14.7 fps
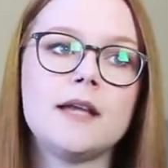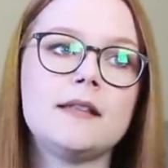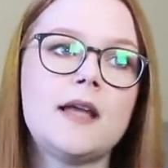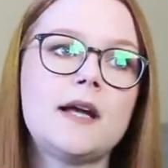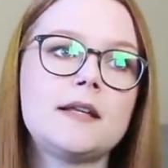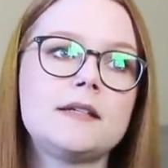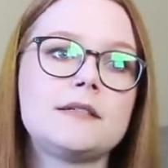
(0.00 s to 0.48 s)
and
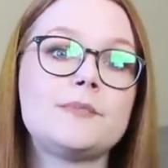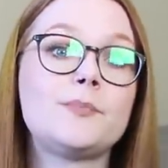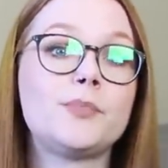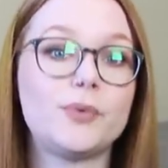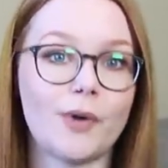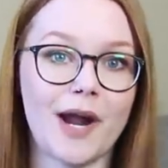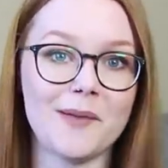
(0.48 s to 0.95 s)
that is
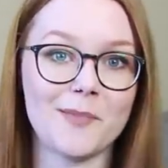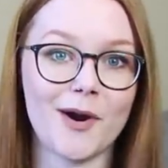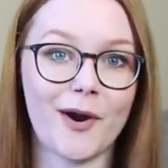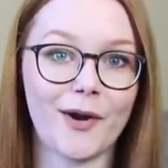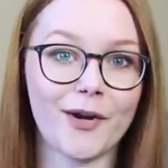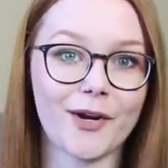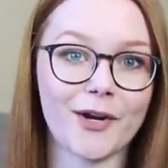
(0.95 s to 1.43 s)

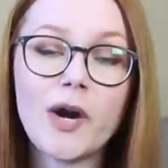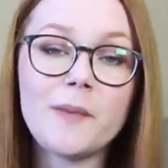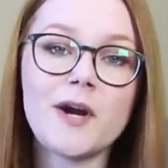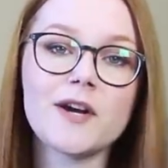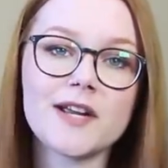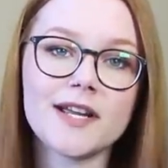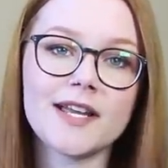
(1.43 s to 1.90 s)
Primark.
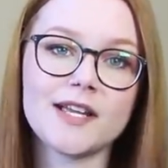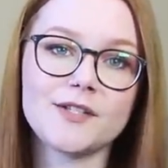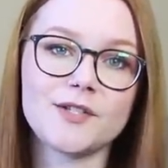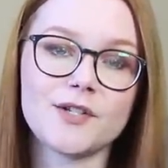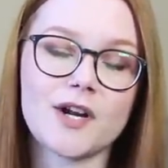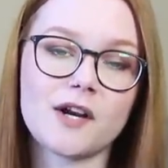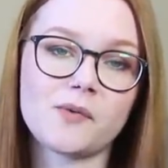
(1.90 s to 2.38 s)
Primark, in
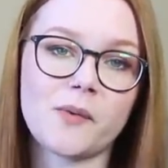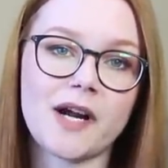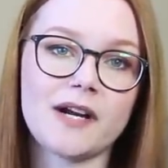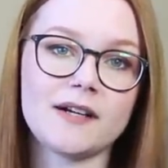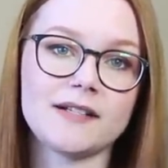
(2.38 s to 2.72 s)
case you're not aware,